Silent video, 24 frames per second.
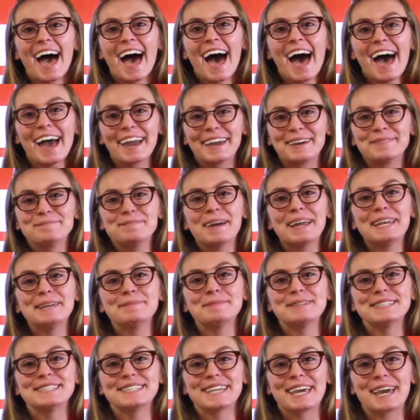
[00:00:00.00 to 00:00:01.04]
Hi, my name
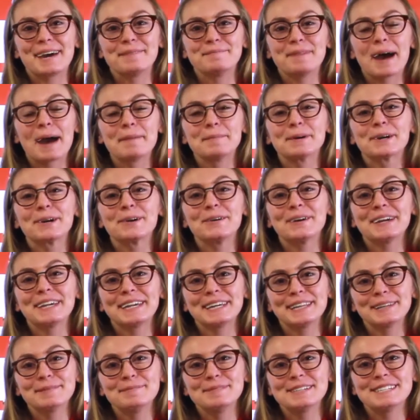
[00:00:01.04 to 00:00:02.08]
is Sam. I'm a
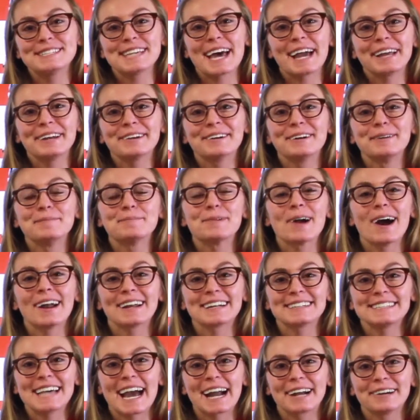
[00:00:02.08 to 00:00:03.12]
curriculum designer and
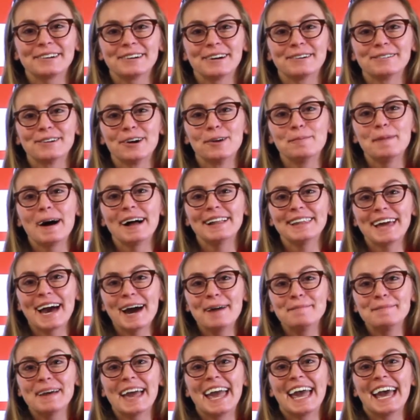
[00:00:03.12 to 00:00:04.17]
product hacker at Robot
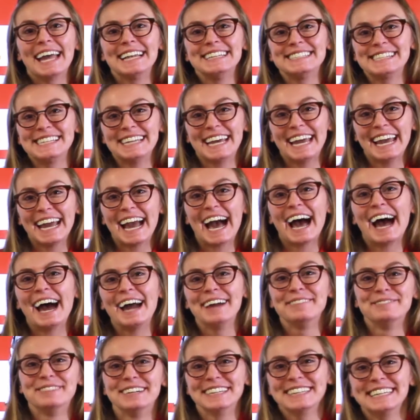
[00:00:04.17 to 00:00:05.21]
Lab, and today
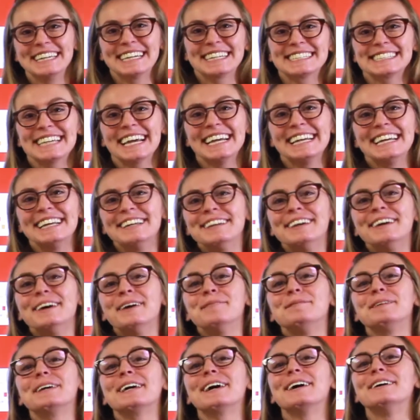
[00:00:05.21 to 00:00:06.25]
I'm really excited
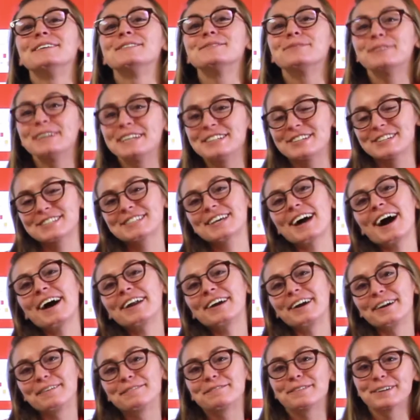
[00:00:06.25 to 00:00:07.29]
because we just got
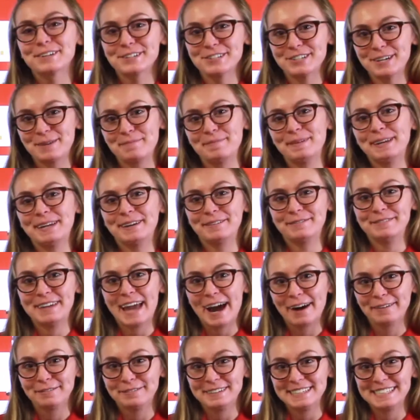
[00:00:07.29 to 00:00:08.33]
our first shipment of
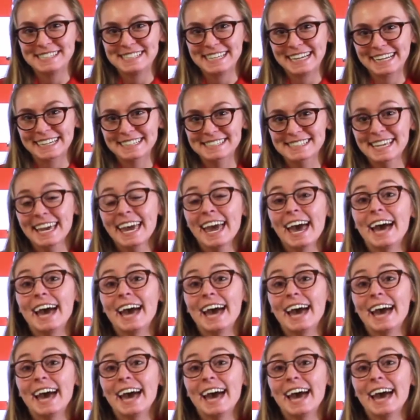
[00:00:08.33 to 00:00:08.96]
NAO V6.